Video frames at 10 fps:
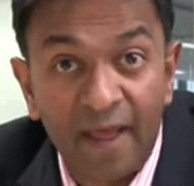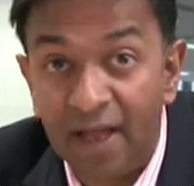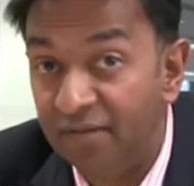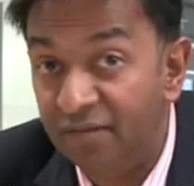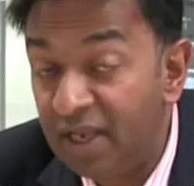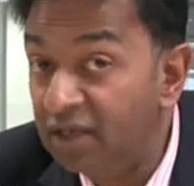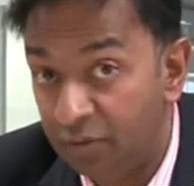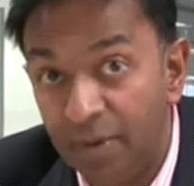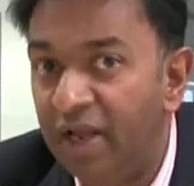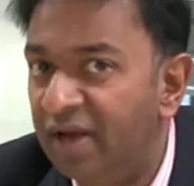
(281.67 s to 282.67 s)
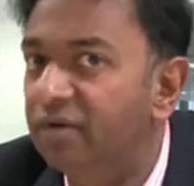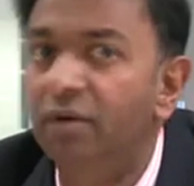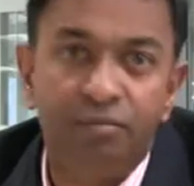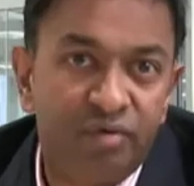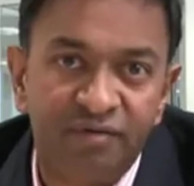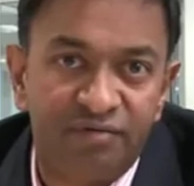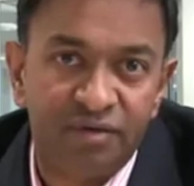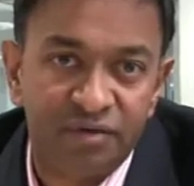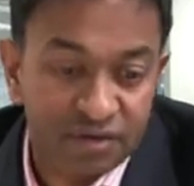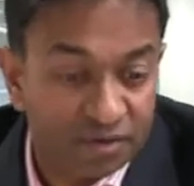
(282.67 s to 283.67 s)
And then you might have your own
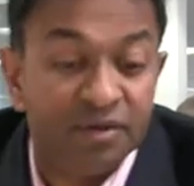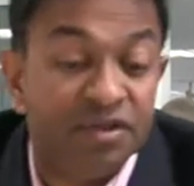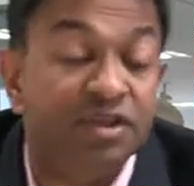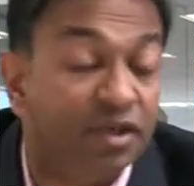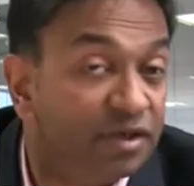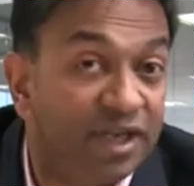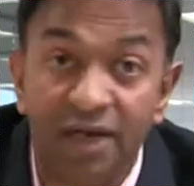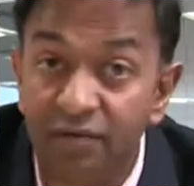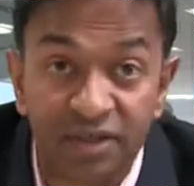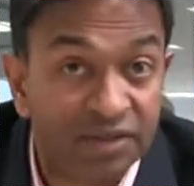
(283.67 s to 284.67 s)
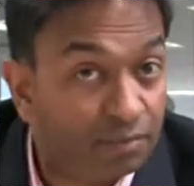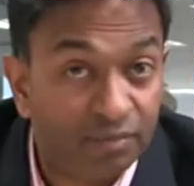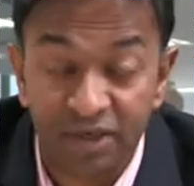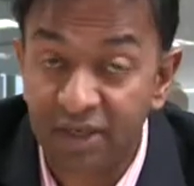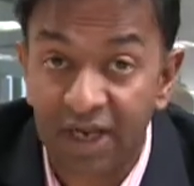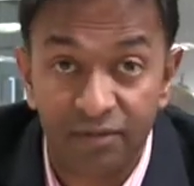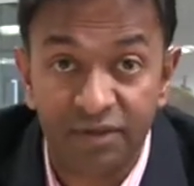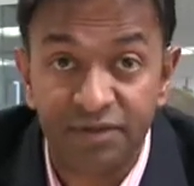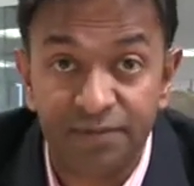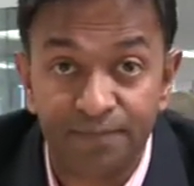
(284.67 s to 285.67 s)
preference, certain areas, better
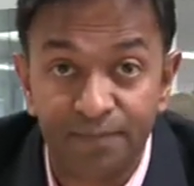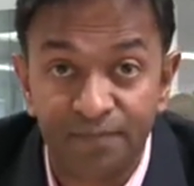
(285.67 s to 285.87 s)
carriers.